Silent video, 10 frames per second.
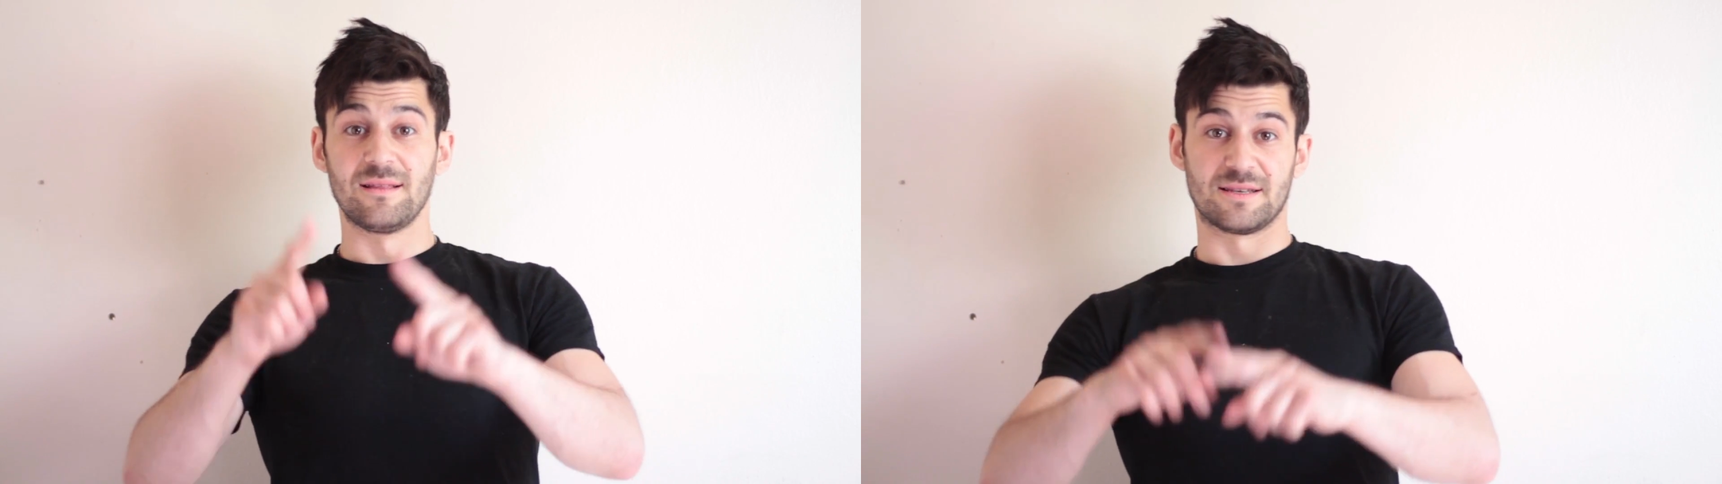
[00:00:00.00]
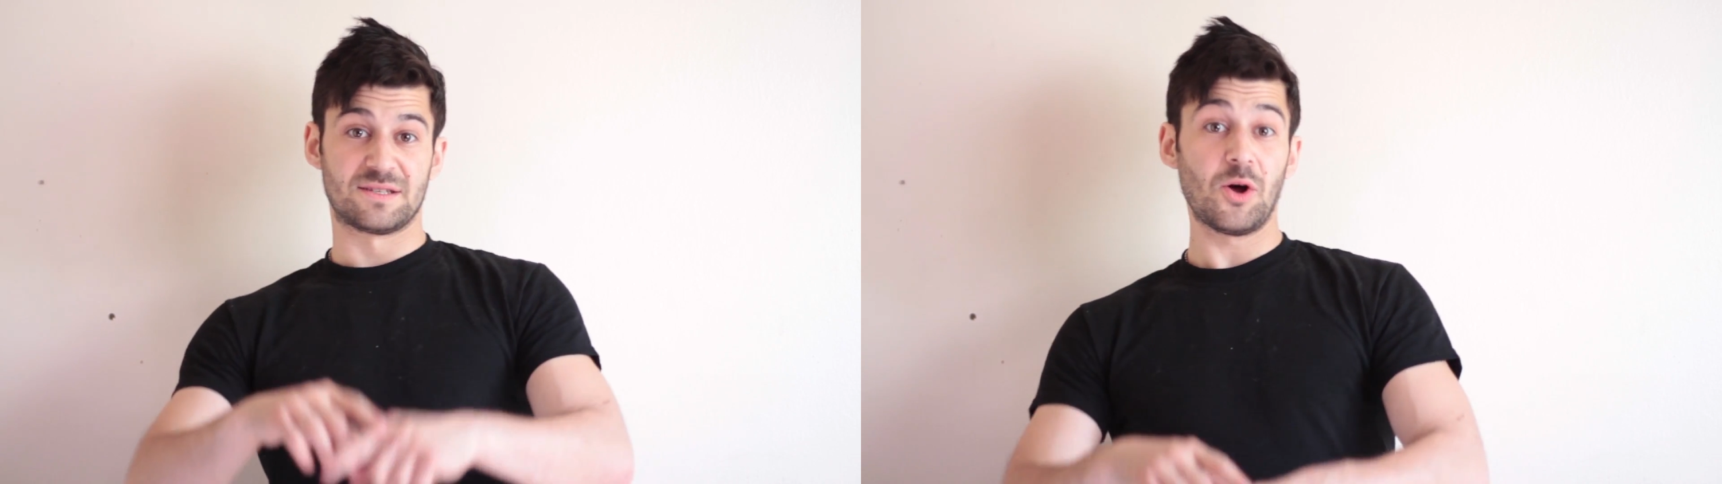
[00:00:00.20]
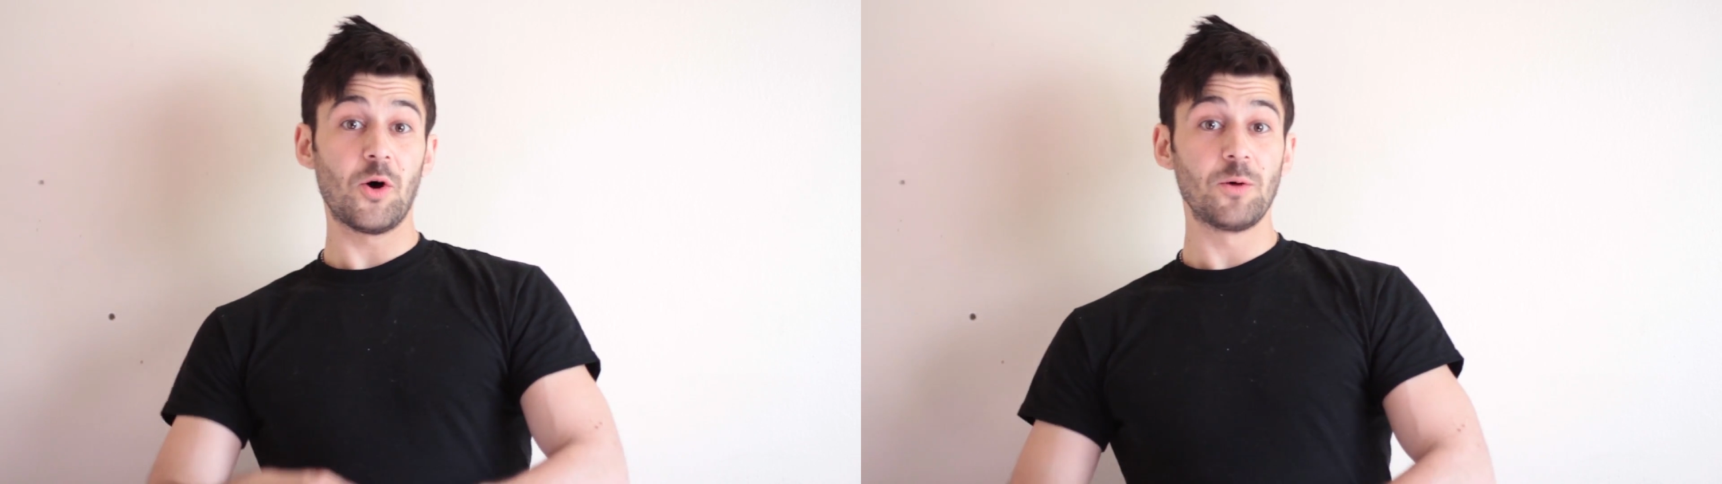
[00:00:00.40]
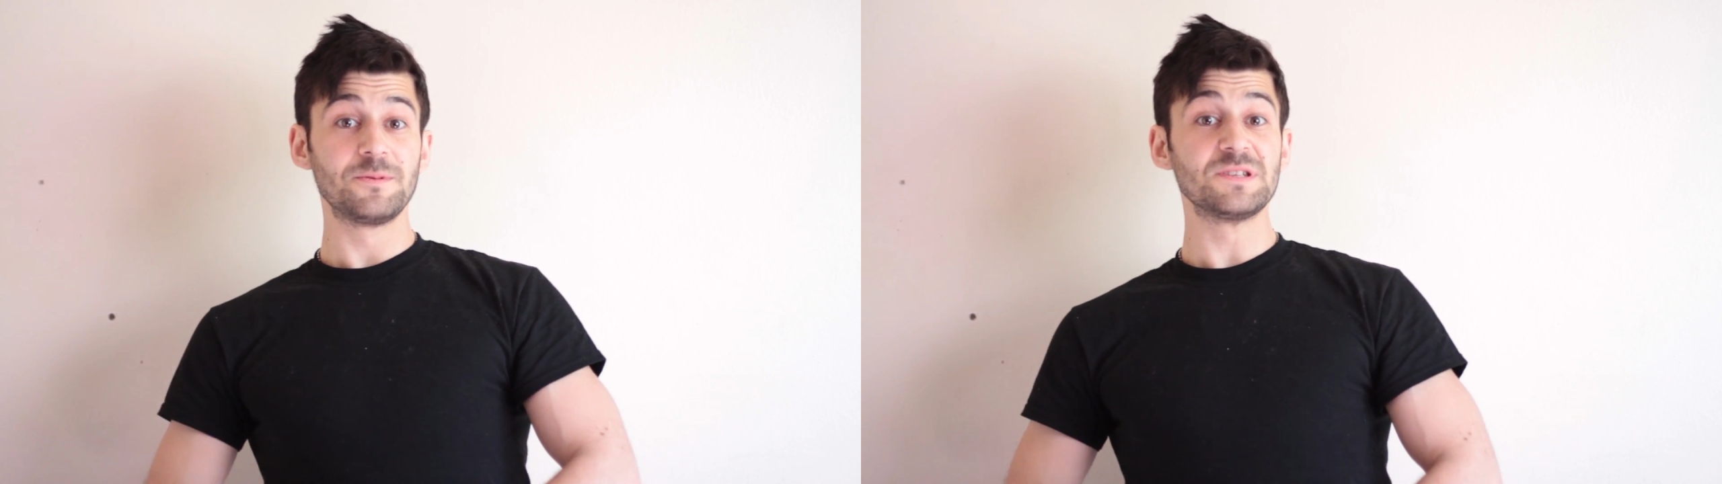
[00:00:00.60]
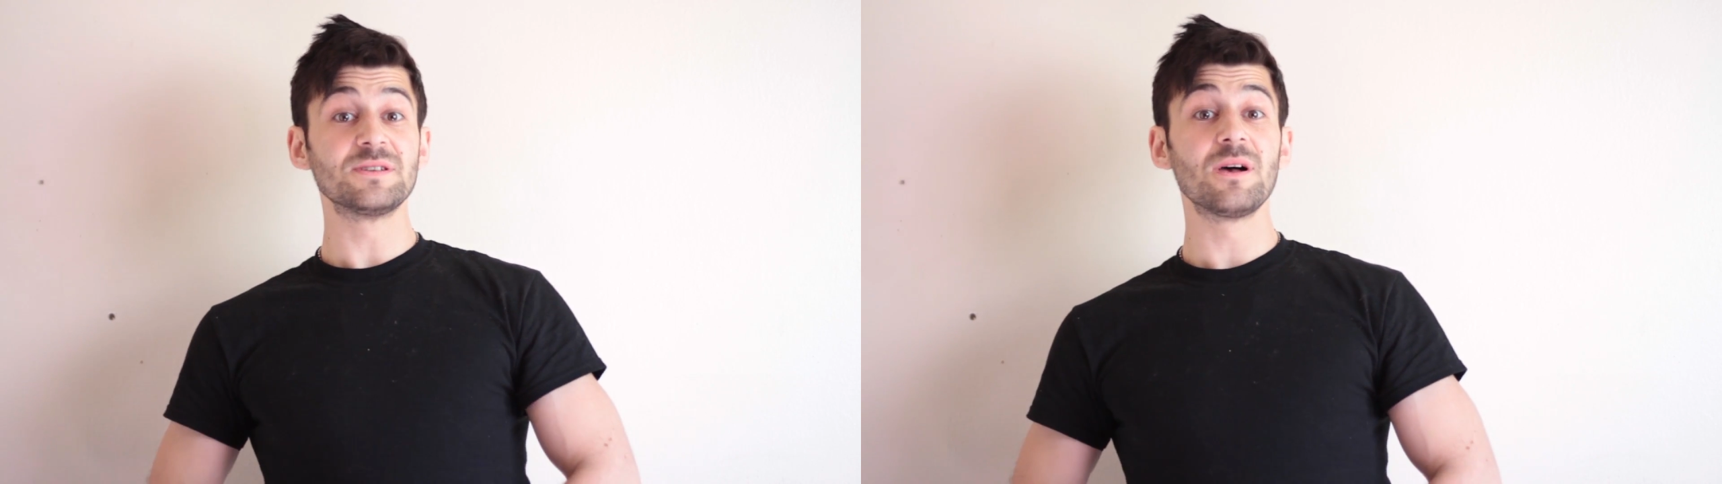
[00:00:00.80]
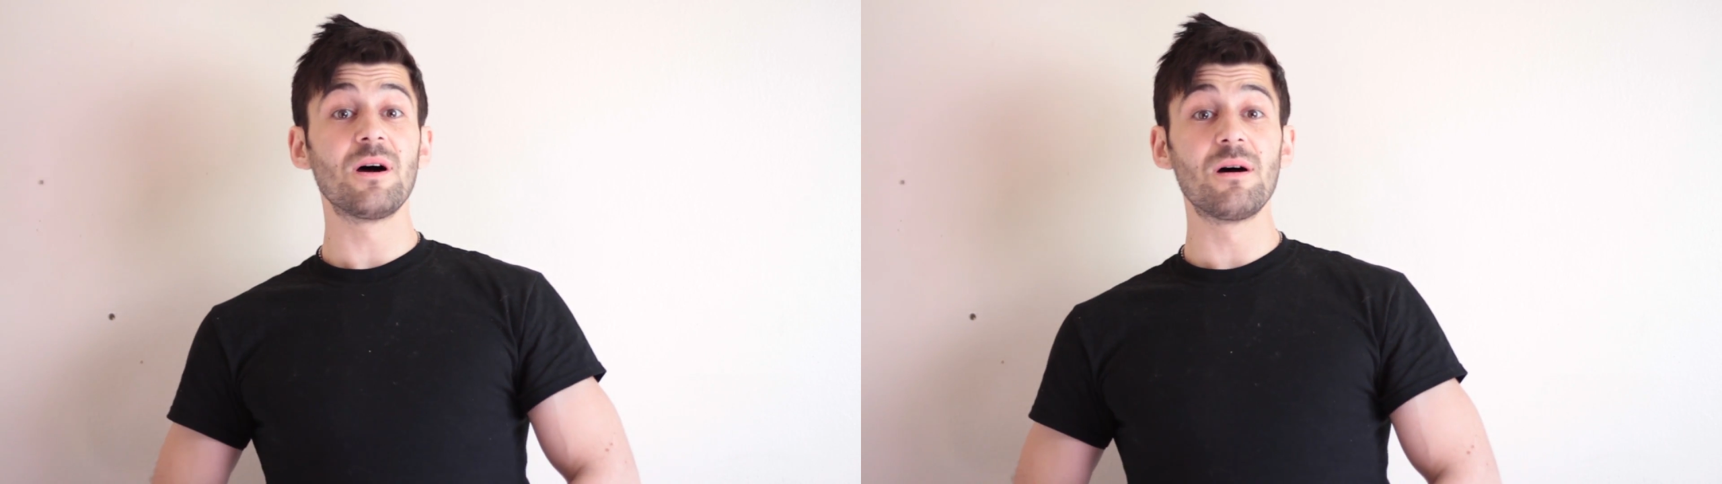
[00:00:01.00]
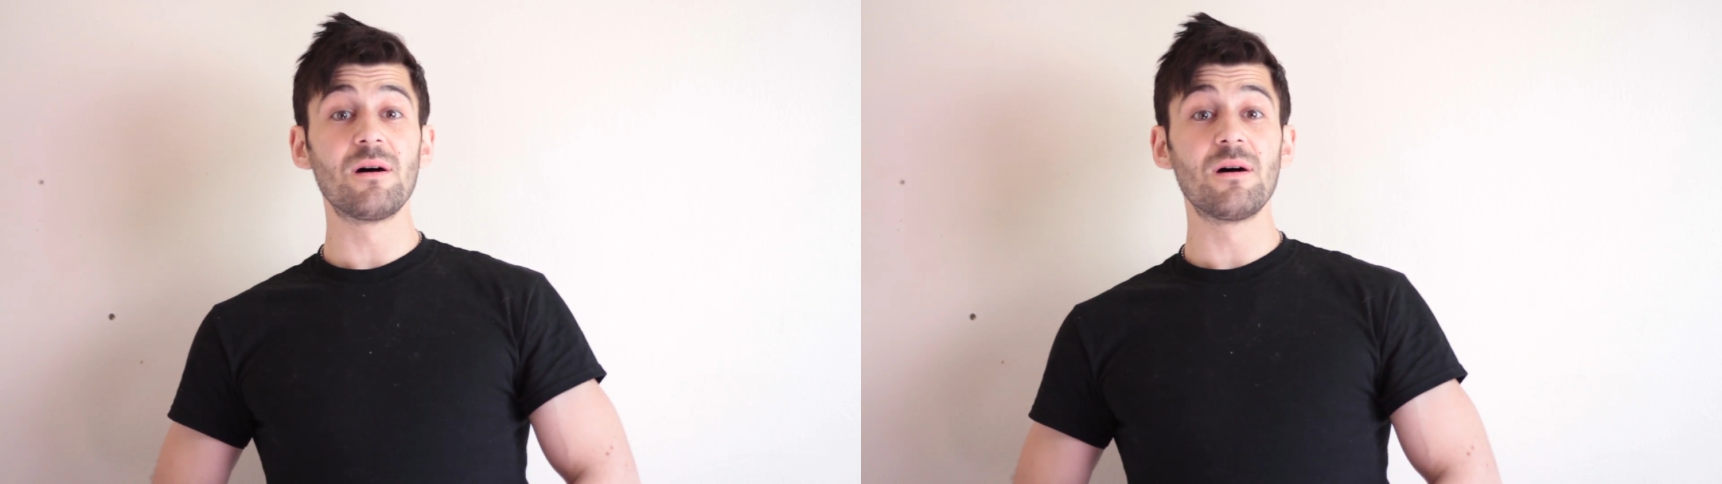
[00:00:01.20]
Let's hope so.